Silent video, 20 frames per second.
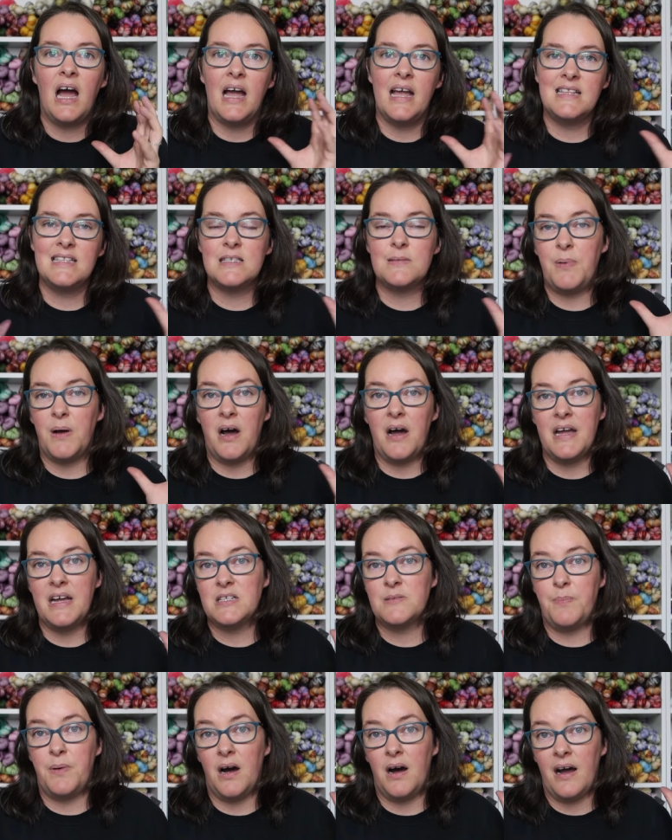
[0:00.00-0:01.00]

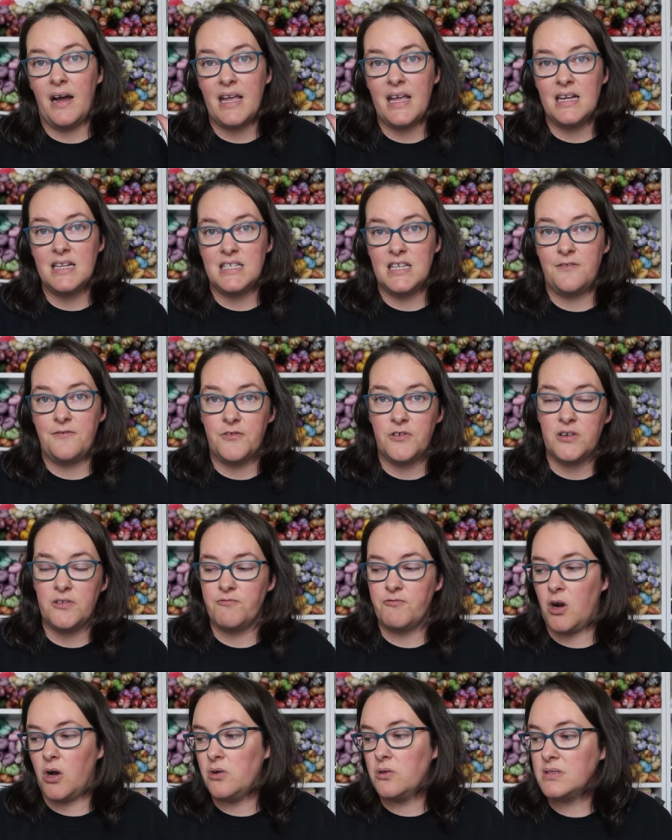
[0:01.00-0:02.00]
inspired by a
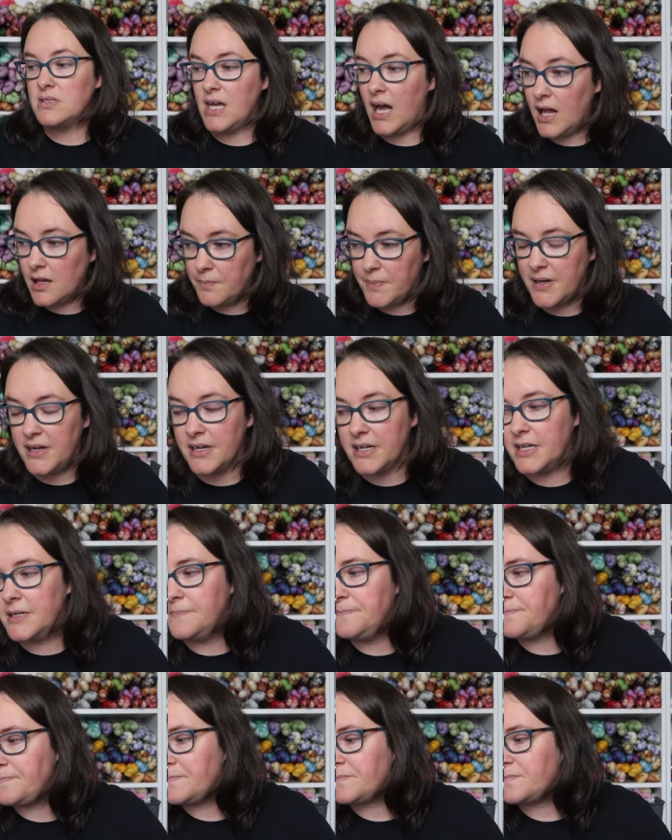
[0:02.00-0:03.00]
different Roald Dahl book.